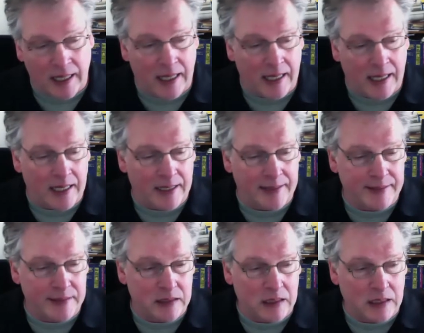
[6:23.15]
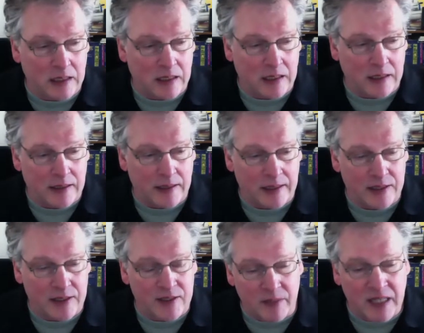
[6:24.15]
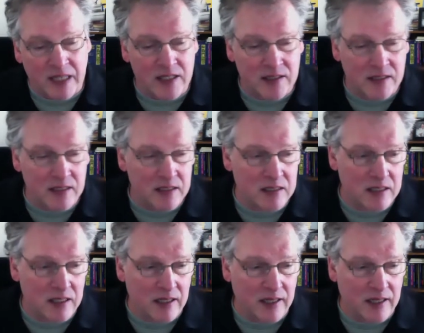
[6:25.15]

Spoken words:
and in some cases,